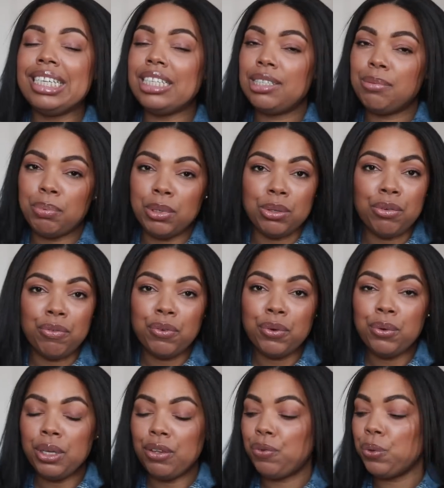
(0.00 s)
it is
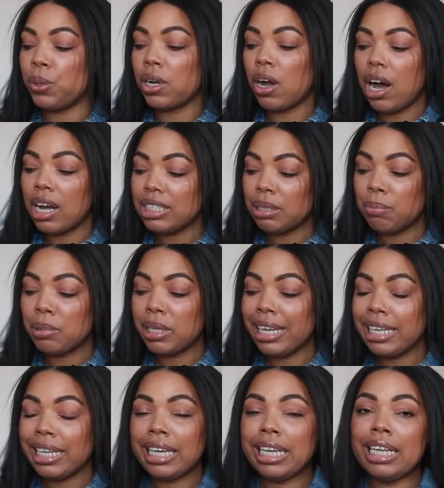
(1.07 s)
beautiful. If you are
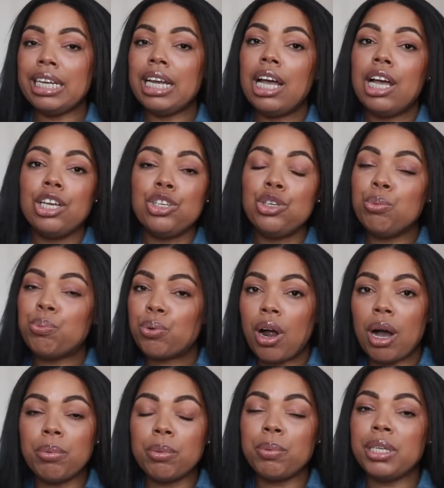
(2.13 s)
contemplating it, you
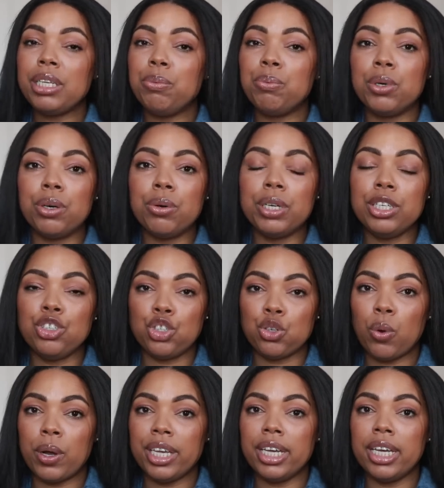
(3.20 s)
probably will
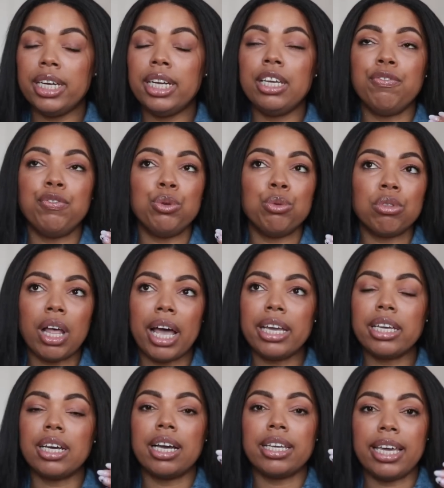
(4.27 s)
enjoy it. If you
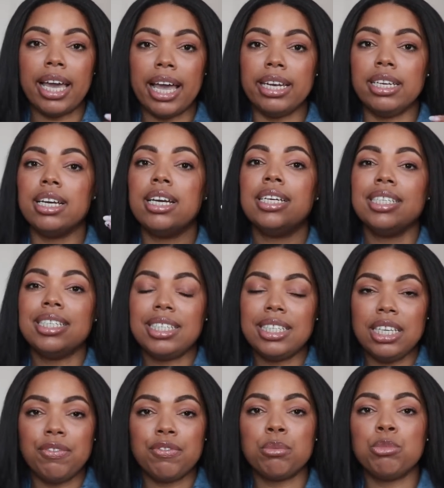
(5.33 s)
like, again,
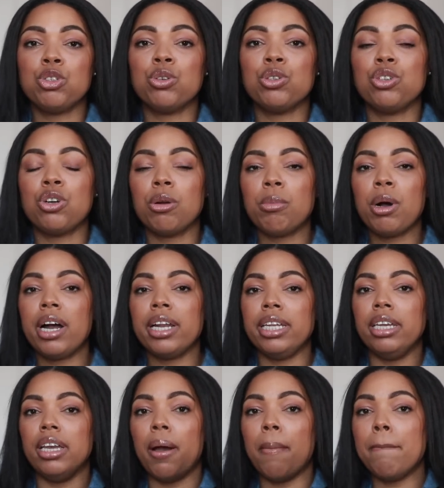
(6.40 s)
C from Giorgio
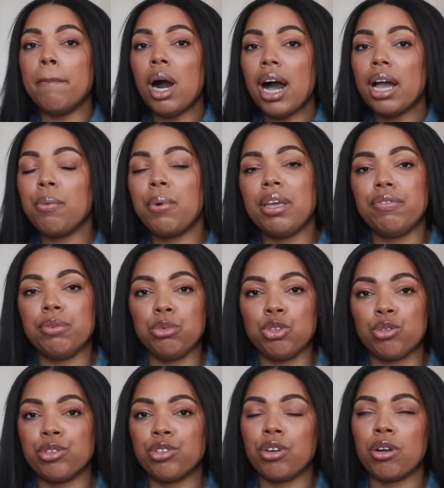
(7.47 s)
Armani, My Way from
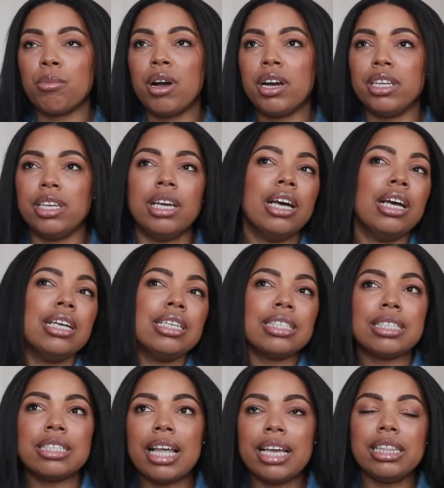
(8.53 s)
Giorgio Armani,
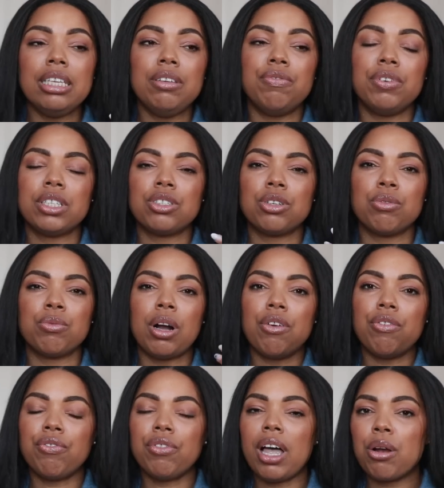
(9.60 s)
slightly Victor and
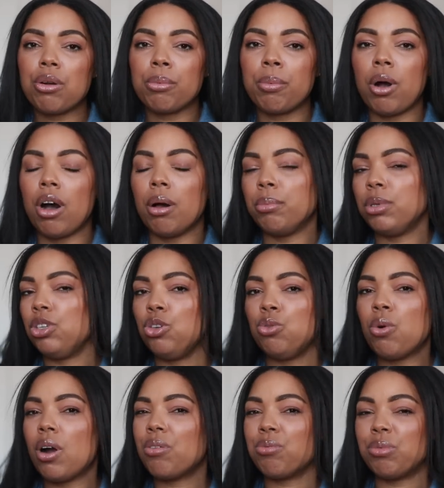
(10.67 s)
Ralph Flower Bomb,
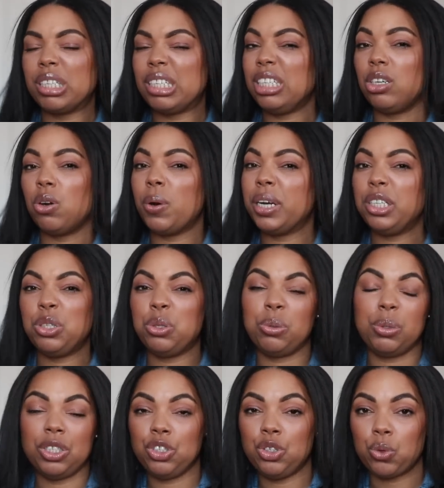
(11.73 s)
you are really going
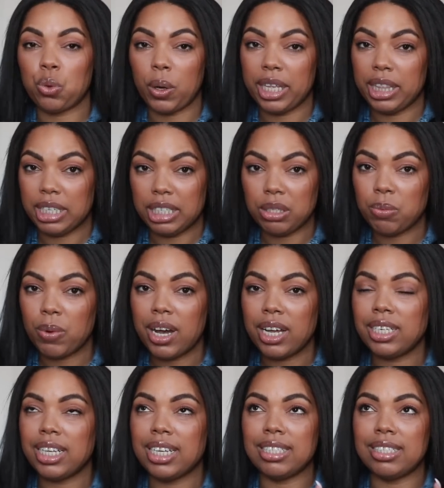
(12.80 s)
to enjoy this
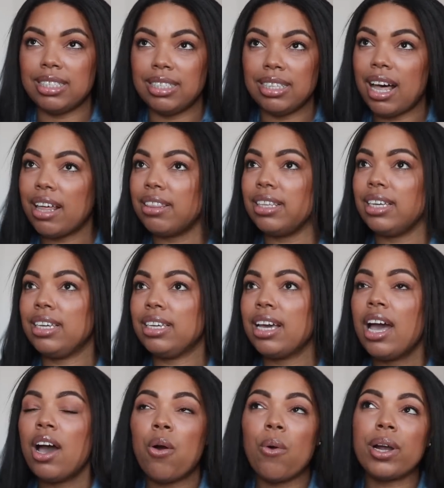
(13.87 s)
one. There's
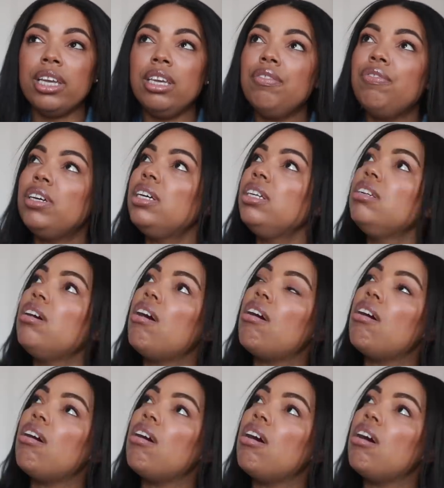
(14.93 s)
nothing, or even
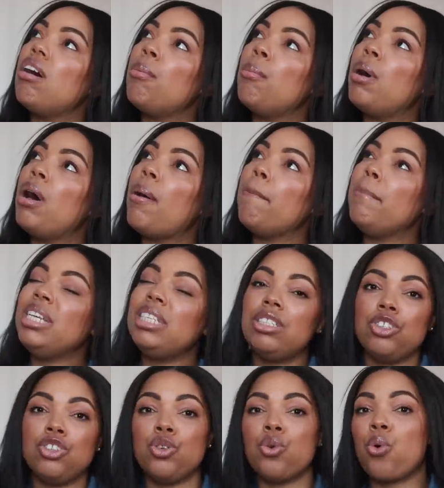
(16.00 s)

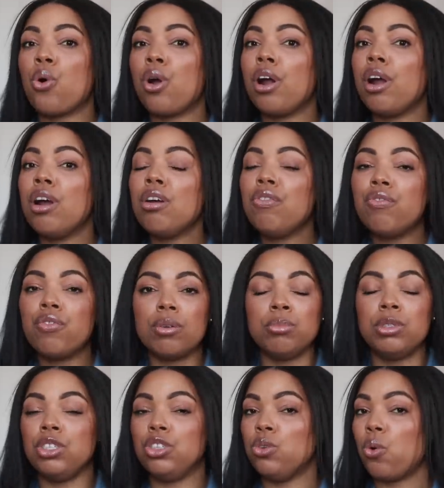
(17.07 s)
Miss Dior
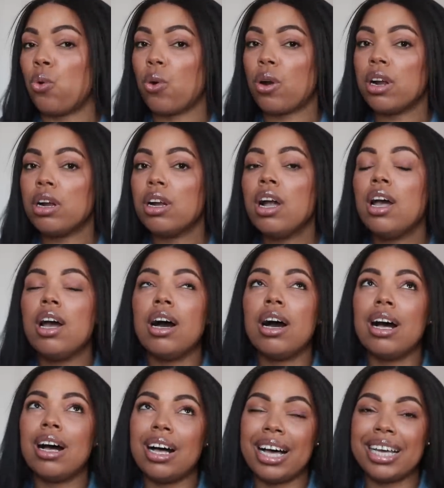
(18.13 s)
from Dior.
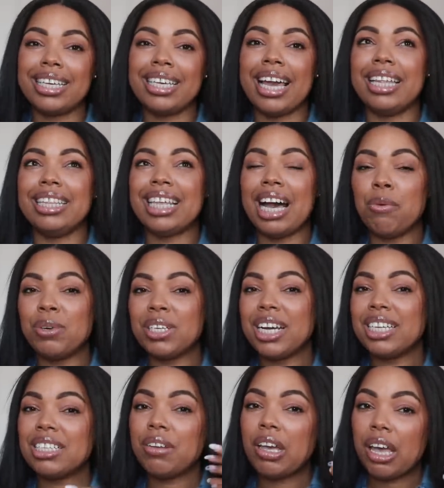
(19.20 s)
Again, that one
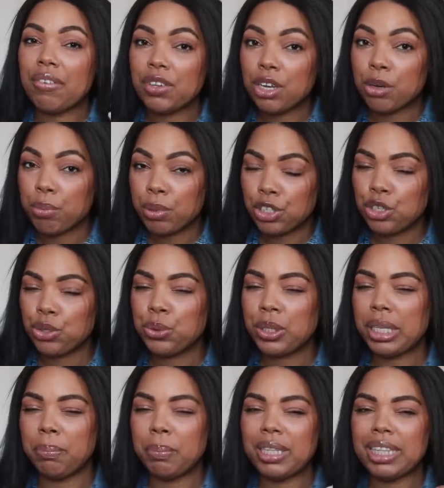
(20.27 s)
has a heavier
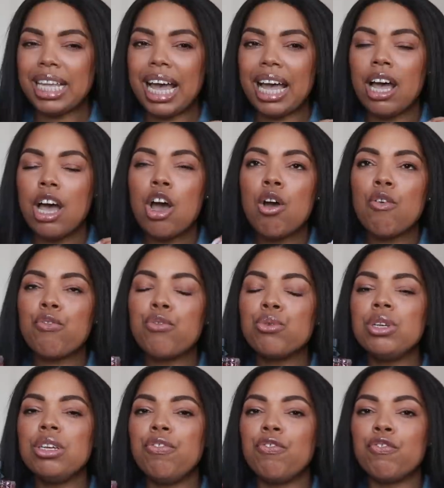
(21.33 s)
patchouli, but that
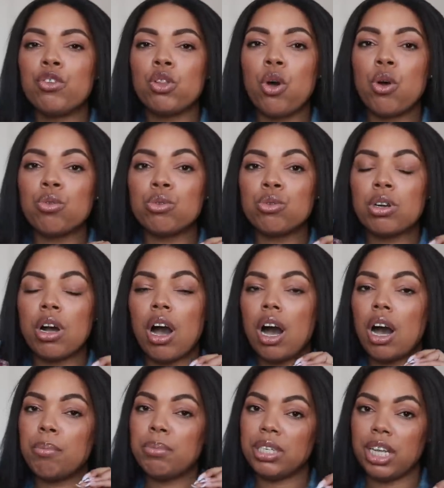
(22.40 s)
fruity floral
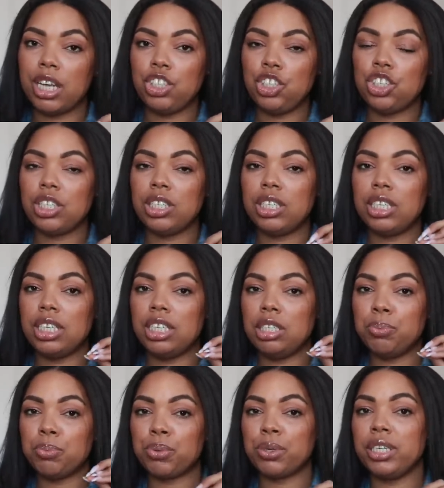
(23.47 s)
combination
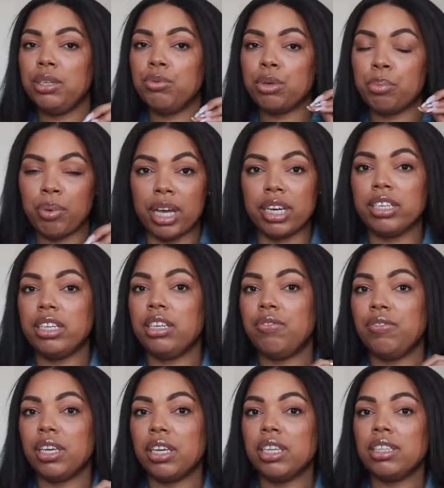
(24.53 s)
is pretty
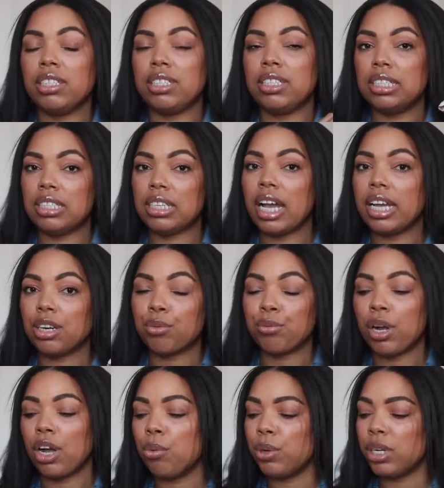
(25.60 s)
repetitive in the designer
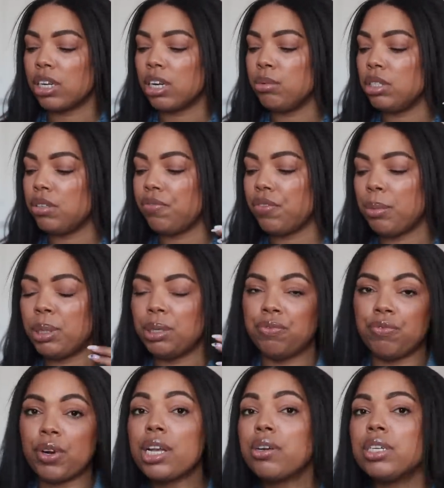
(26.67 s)
realm when it comes to
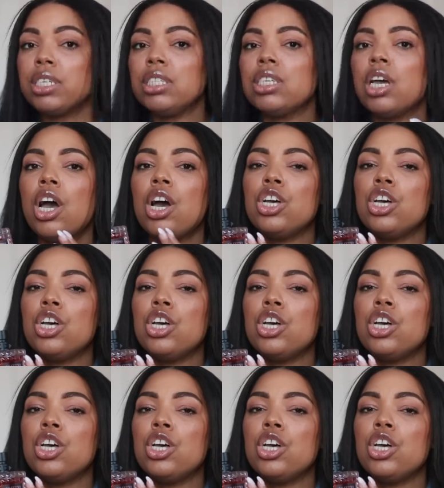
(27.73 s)
feminine fragrance.